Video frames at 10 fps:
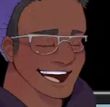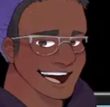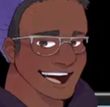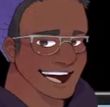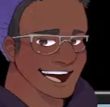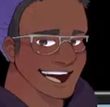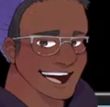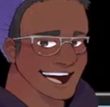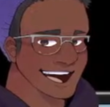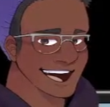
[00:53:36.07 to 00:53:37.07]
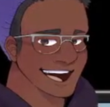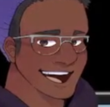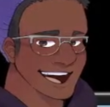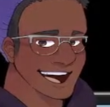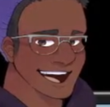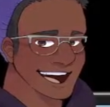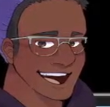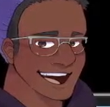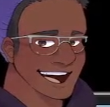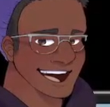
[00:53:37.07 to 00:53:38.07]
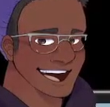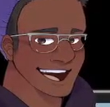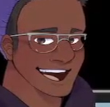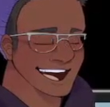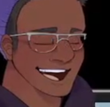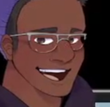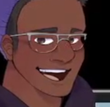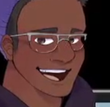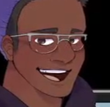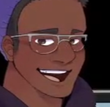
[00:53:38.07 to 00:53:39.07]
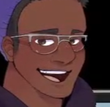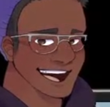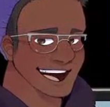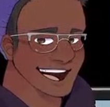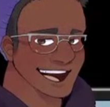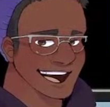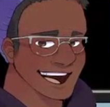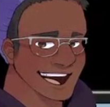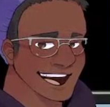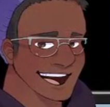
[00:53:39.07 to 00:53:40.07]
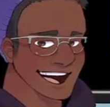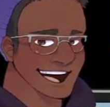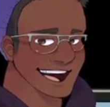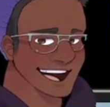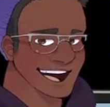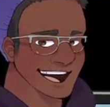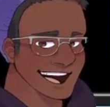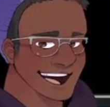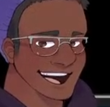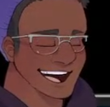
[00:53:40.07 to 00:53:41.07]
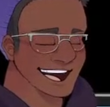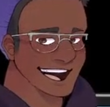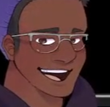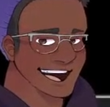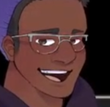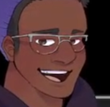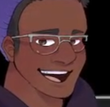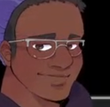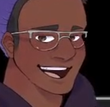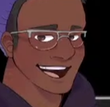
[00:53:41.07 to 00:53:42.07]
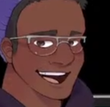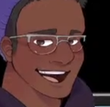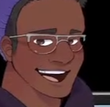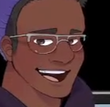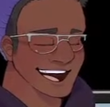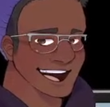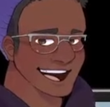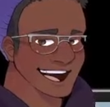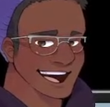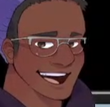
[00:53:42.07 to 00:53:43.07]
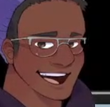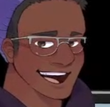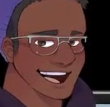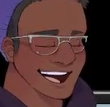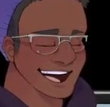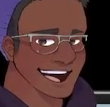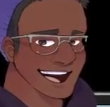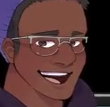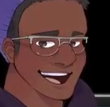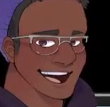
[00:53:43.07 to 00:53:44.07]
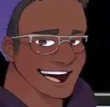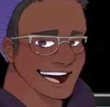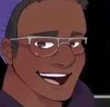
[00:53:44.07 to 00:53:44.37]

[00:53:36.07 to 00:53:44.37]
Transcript: In 7 days, if you, like, it's like you're basically saying to them, hey, in the future, if you want to do this, option thing, go for it, bro.